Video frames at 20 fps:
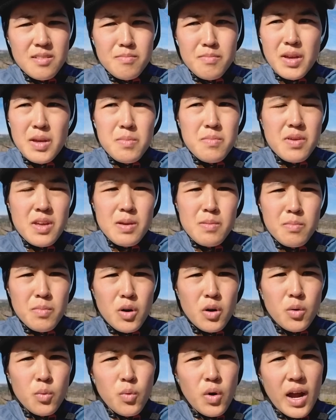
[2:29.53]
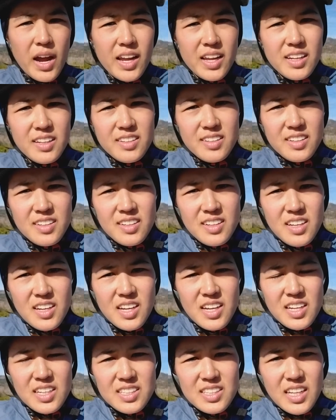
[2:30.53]
maybe more wild
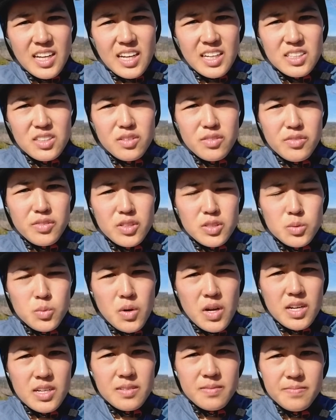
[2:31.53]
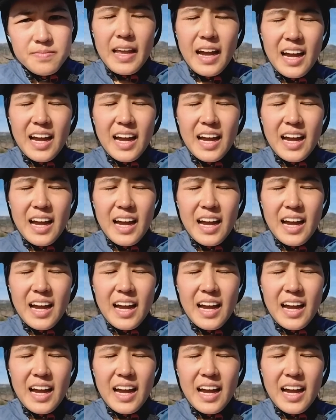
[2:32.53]
than the first one.